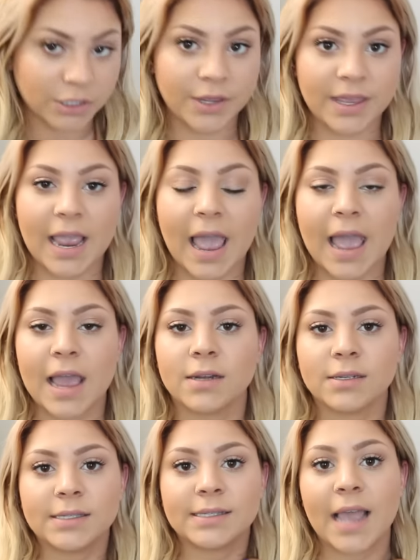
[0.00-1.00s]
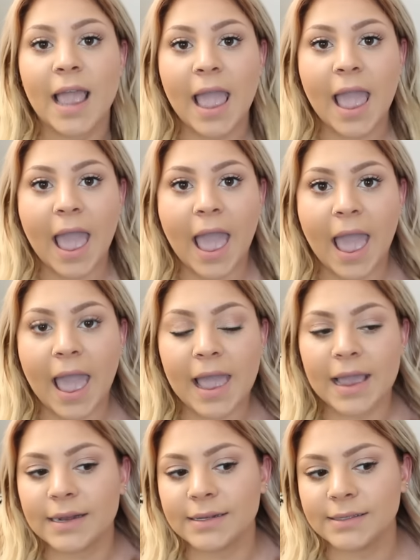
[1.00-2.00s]
to the ends,
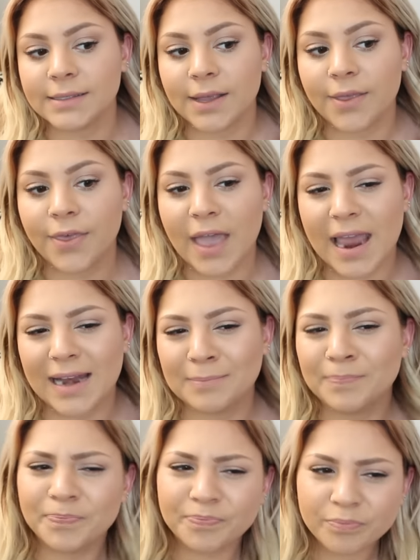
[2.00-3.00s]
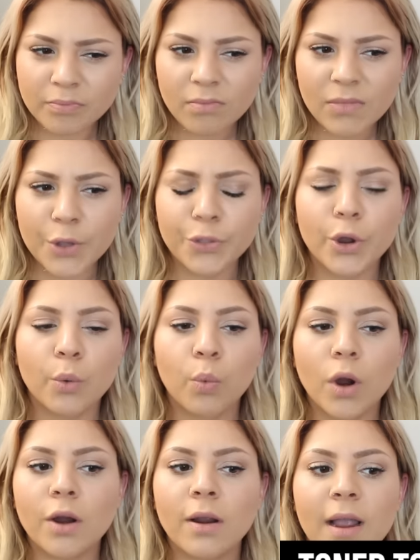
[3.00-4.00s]
and then there
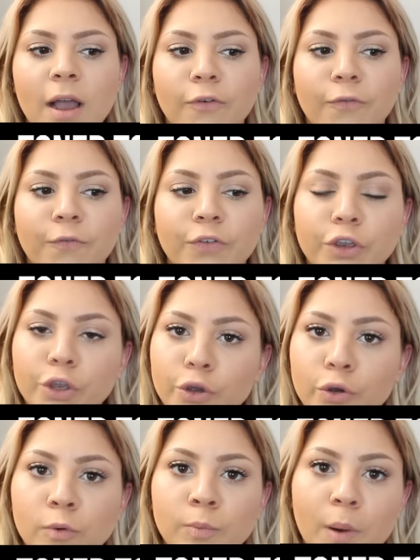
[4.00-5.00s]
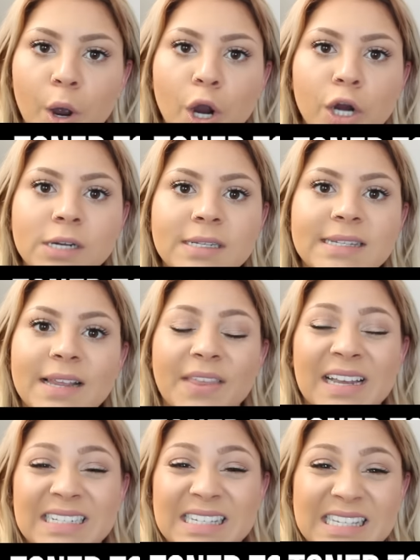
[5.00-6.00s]
were a few parts
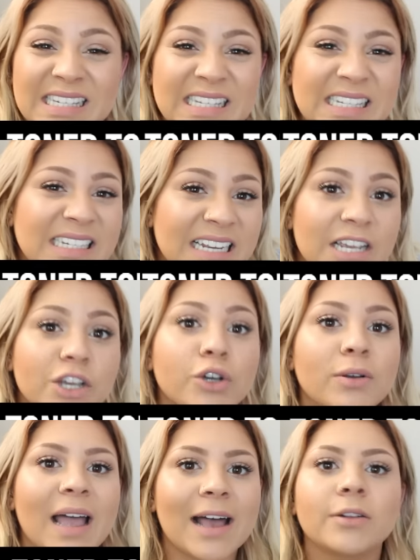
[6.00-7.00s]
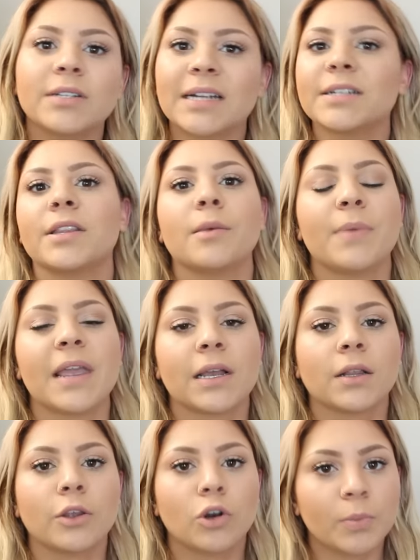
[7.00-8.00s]
that still held on to the
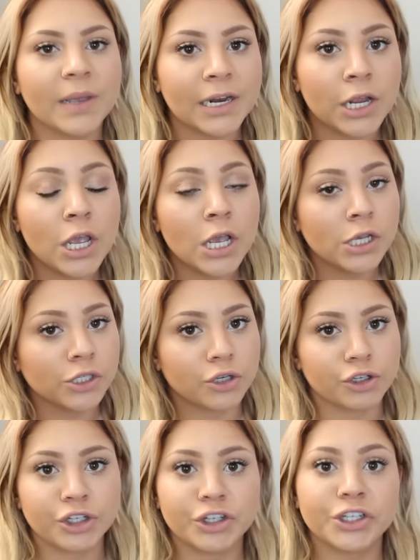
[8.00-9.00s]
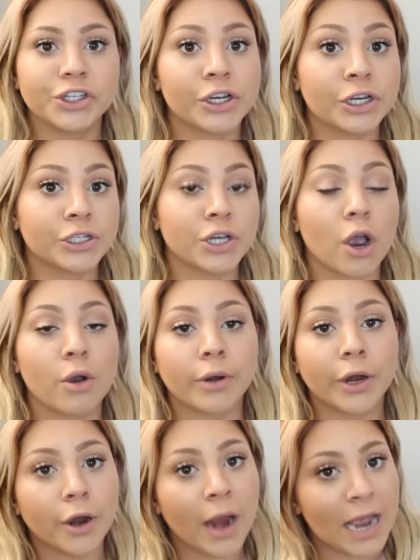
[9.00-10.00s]
pink a little bit, so she just took a
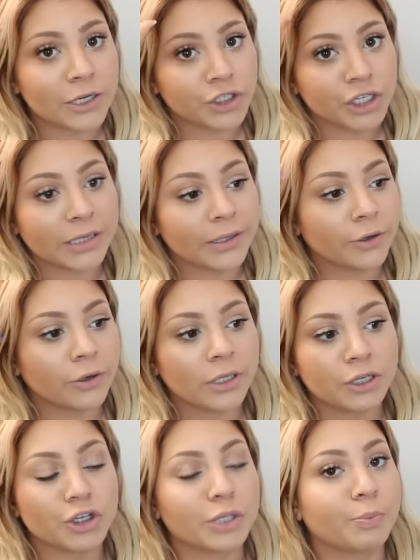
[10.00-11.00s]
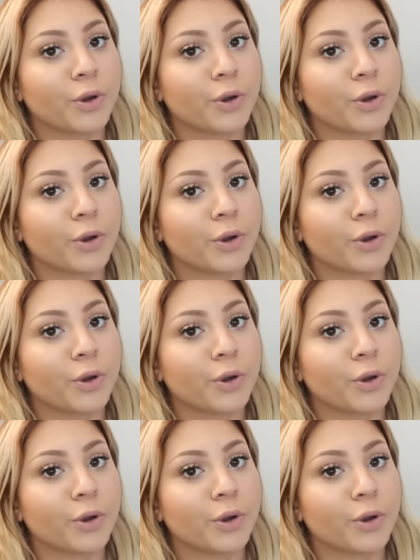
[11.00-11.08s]
toner and she literally just